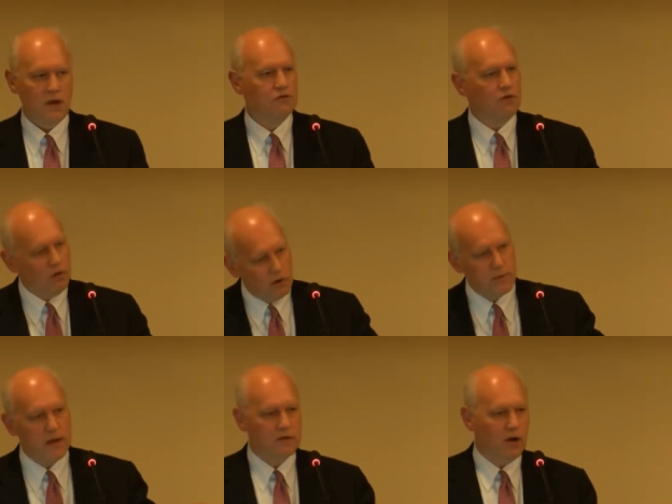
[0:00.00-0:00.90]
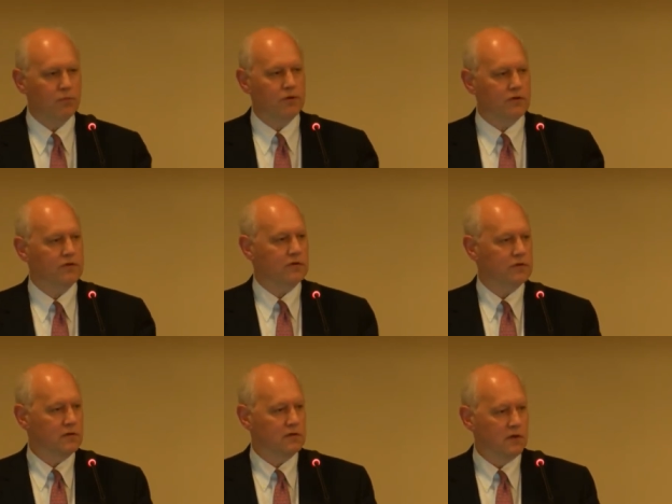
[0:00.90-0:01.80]
It's all about
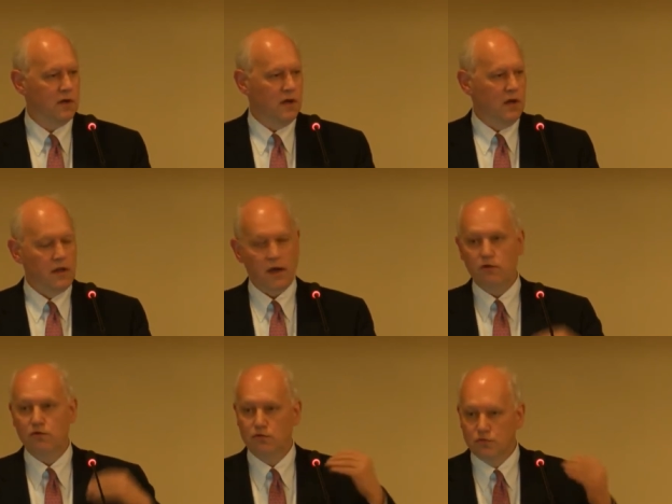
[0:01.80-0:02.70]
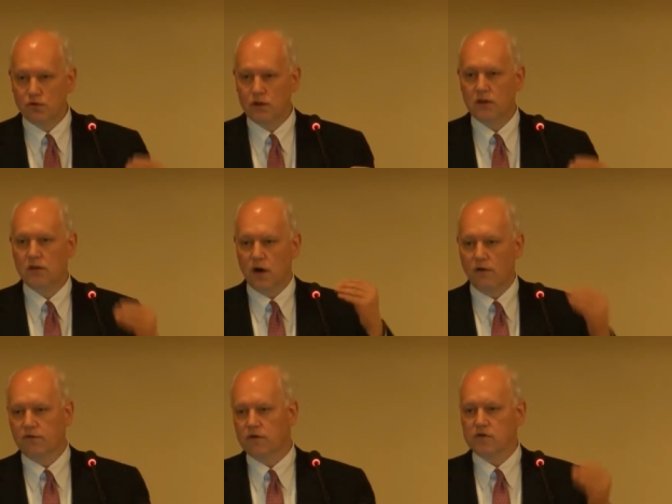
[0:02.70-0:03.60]
competences. You know? Now you do need
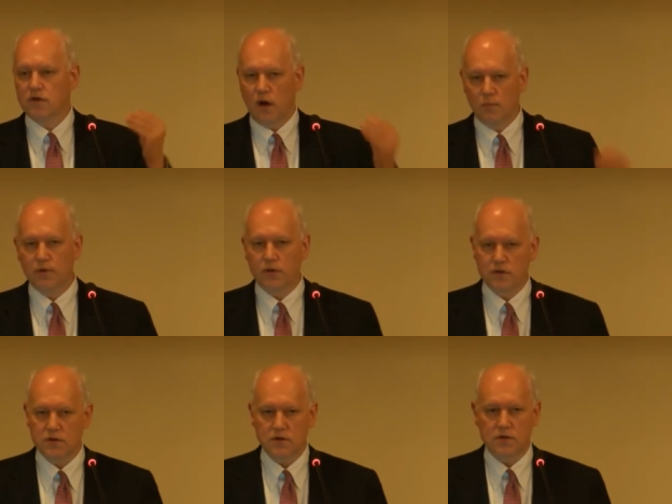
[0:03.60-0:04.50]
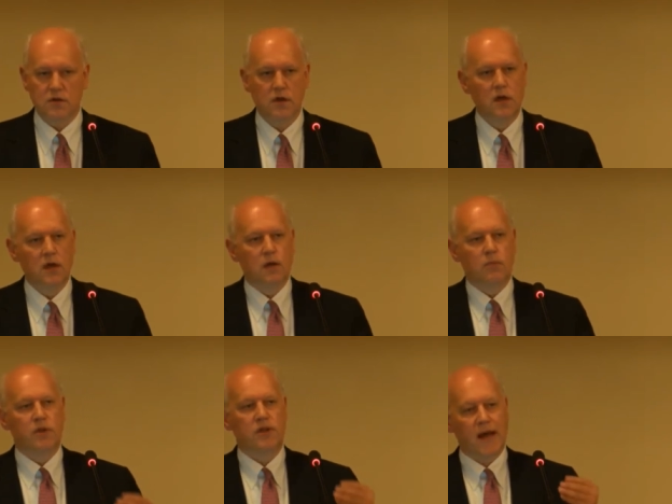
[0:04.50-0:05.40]
governance competences
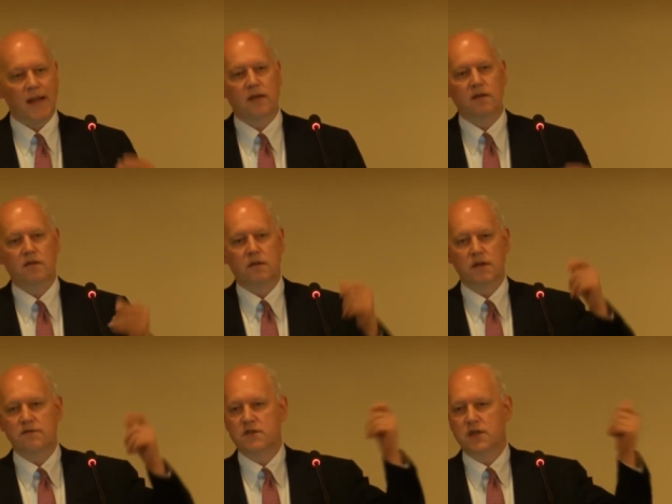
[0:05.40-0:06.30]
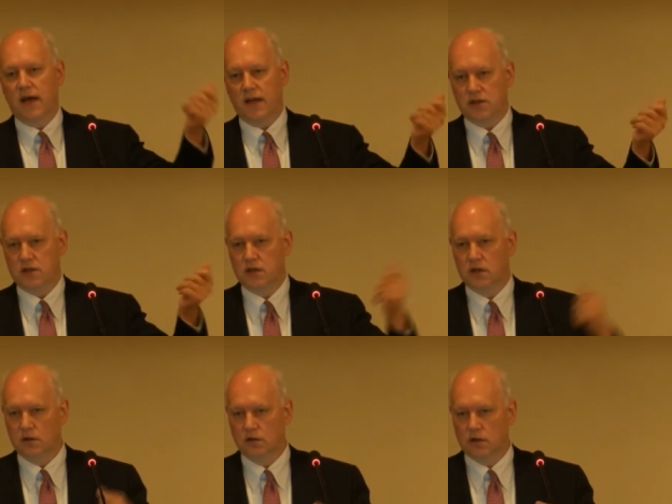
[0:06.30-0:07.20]
but talent gives the
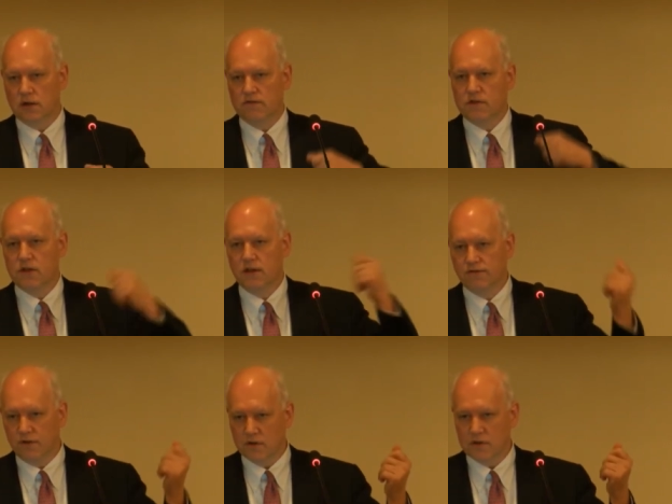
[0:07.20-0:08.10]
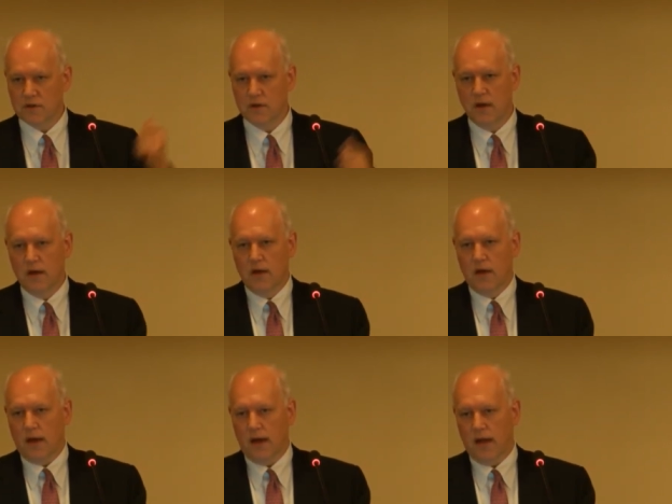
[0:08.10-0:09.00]
edge, you know, gives the difference.
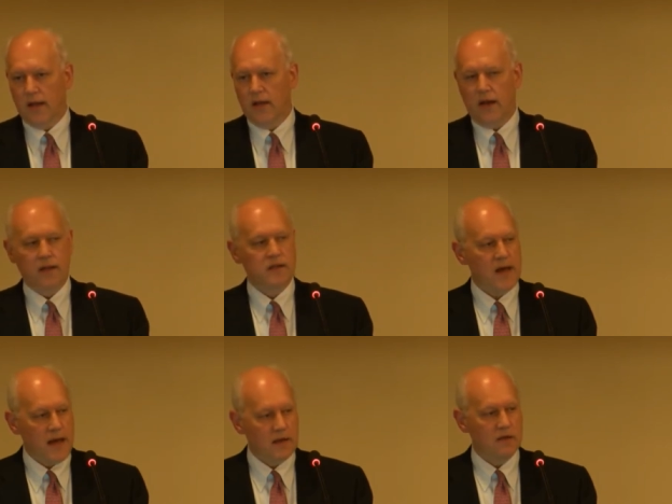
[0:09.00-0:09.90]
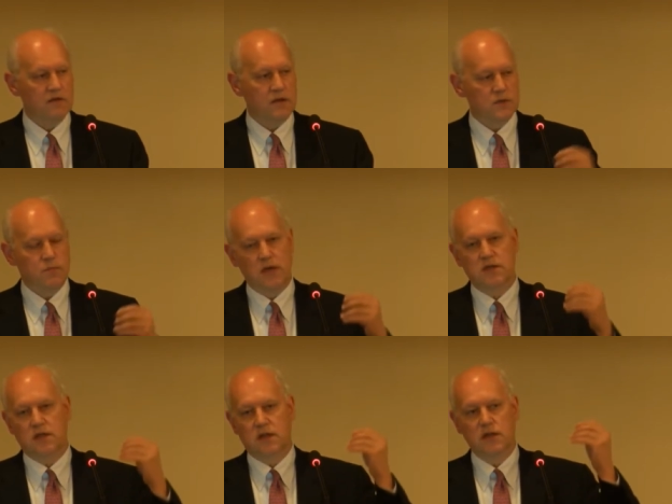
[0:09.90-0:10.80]
And, and talent is
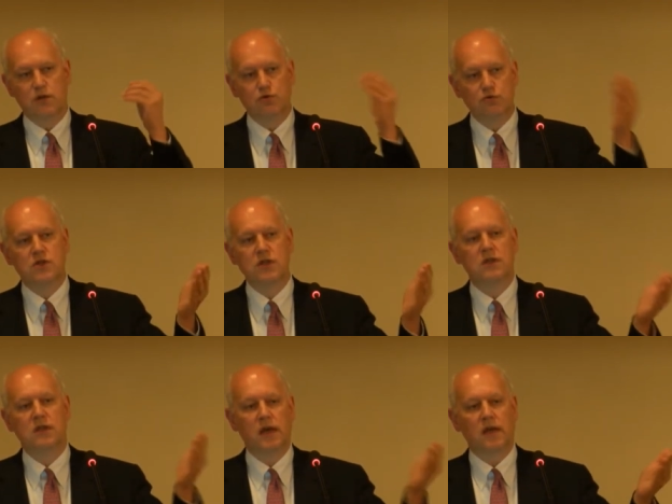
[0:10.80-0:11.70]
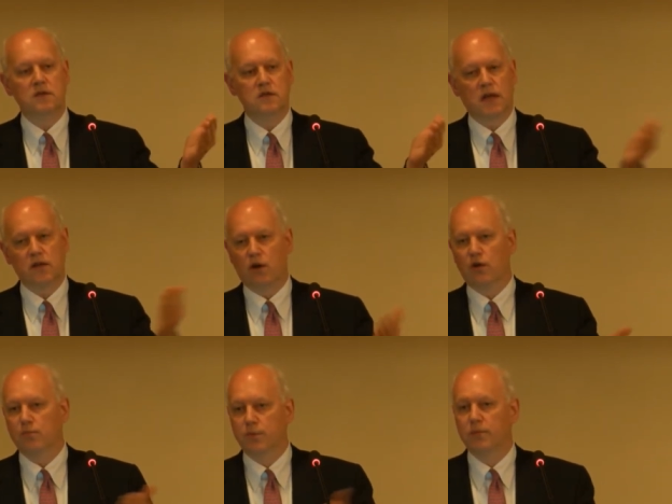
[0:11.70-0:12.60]
basically you see things that
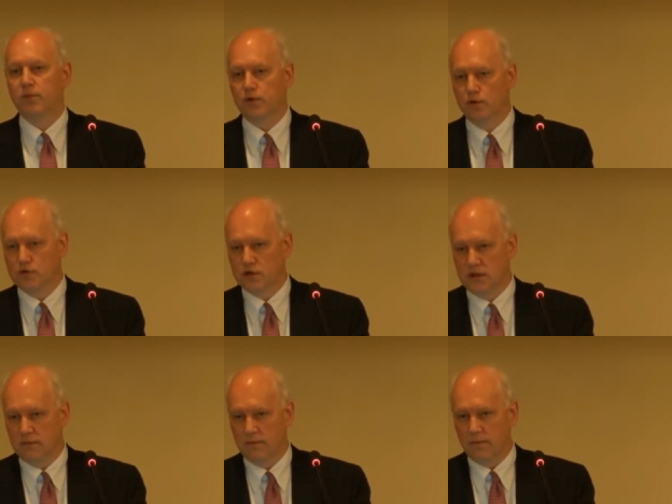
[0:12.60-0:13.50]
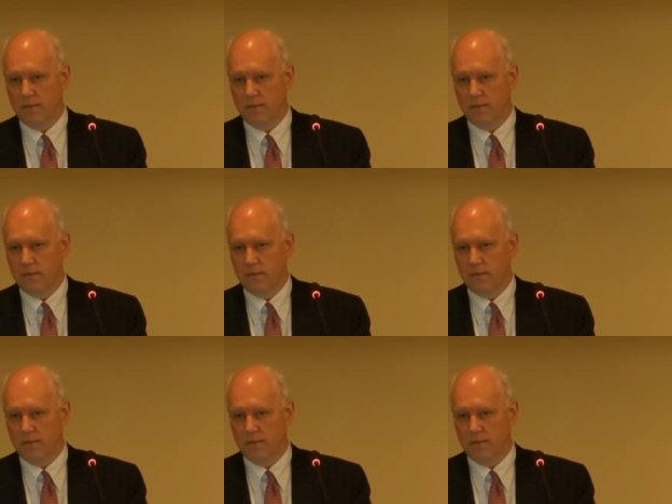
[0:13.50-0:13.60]
other people don't see.